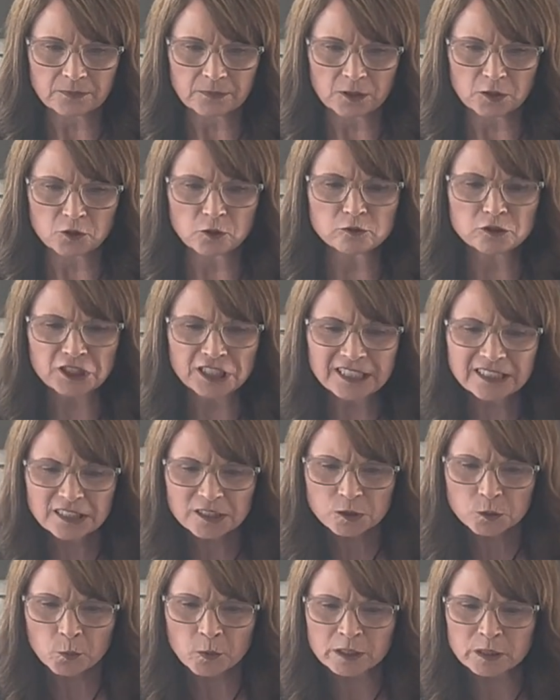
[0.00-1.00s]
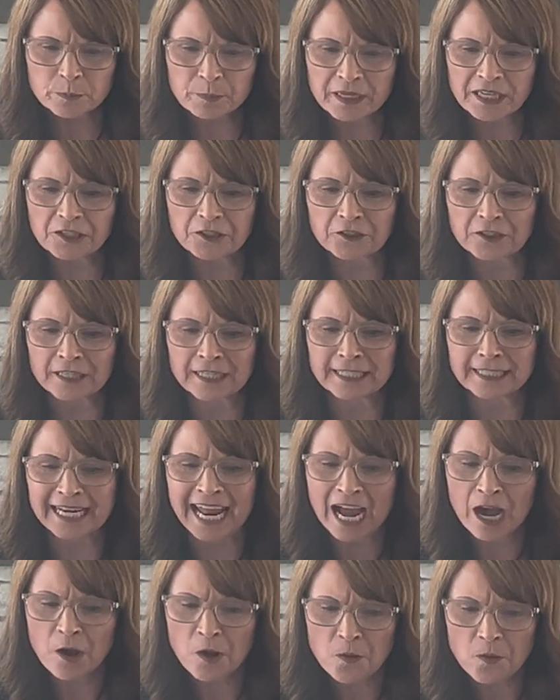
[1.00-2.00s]
So Jesus wants Peter to
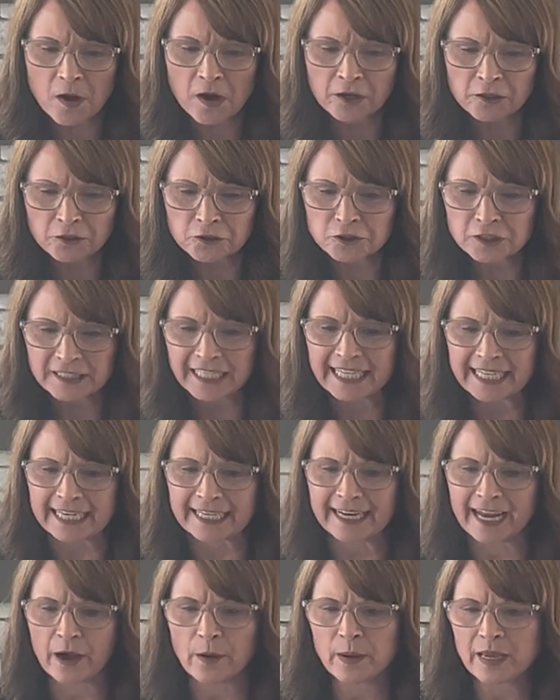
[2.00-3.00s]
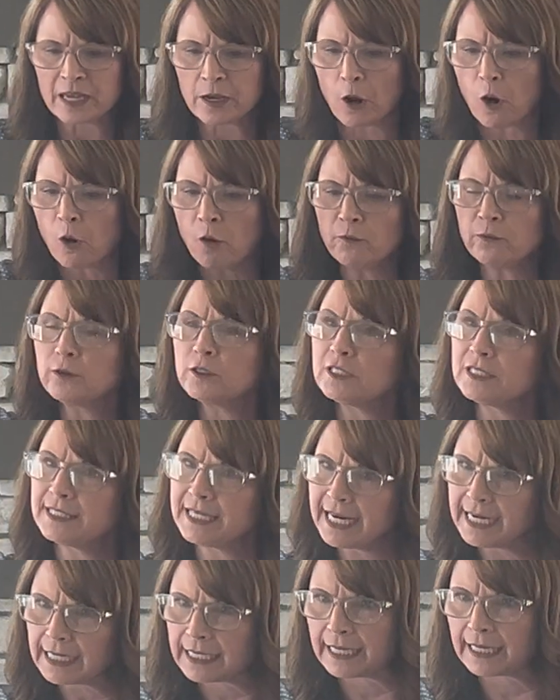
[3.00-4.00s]
now understand how he
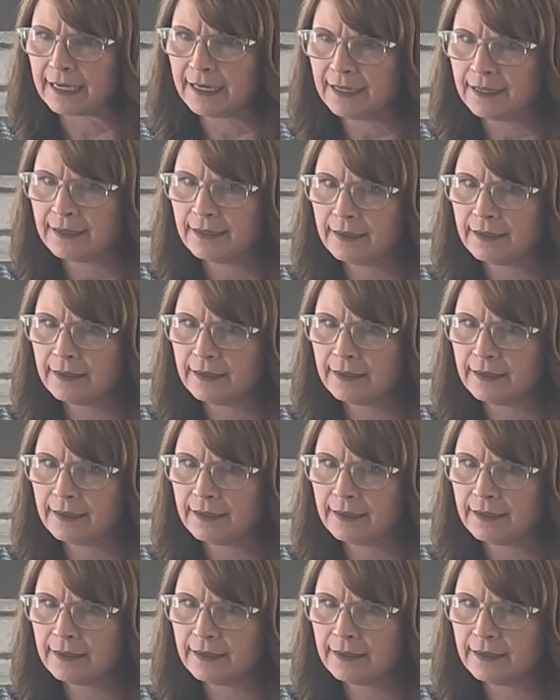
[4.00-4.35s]
overstated